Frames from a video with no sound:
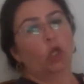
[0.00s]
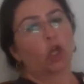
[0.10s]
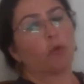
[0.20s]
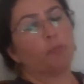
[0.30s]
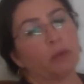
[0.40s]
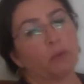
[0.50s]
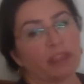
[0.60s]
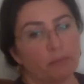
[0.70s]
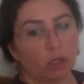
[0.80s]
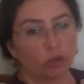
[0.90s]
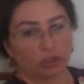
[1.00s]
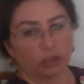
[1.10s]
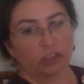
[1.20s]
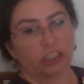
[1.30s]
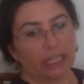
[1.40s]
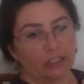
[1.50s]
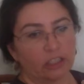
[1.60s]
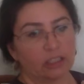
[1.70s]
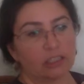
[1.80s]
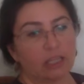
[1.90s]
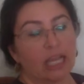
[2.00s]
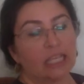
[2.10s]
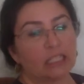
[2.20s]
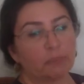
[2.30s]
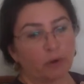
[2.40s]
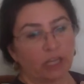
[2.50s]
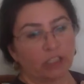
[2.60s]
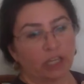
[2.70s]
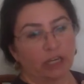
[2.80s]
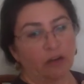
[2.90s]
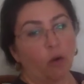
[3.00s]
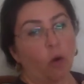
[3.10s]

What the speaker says: coping with emotional changes, depression,